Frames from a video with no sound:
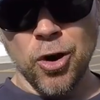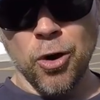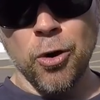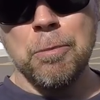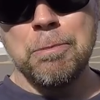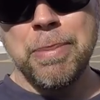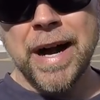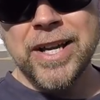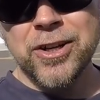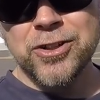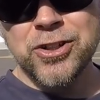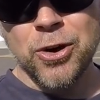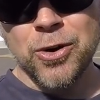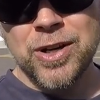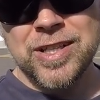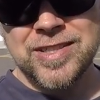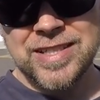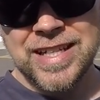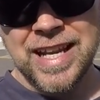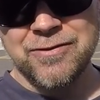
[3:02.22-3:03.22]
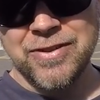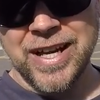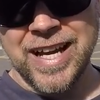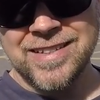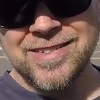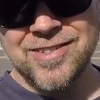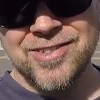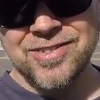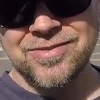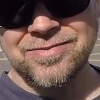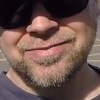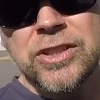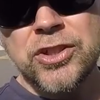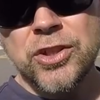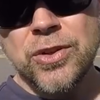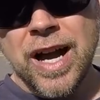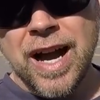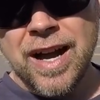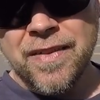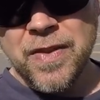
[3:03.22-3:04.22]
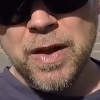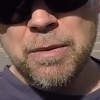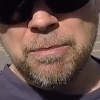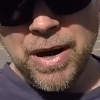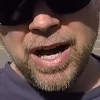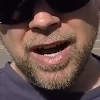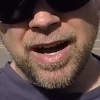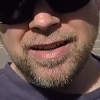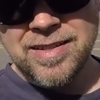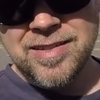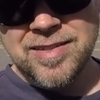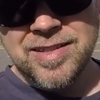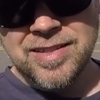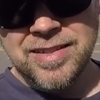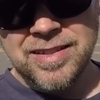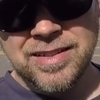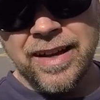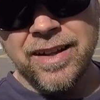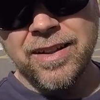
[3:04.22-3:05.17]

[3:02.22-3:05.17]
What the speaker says: So, buy your tokens in advance. Once you're on the bus,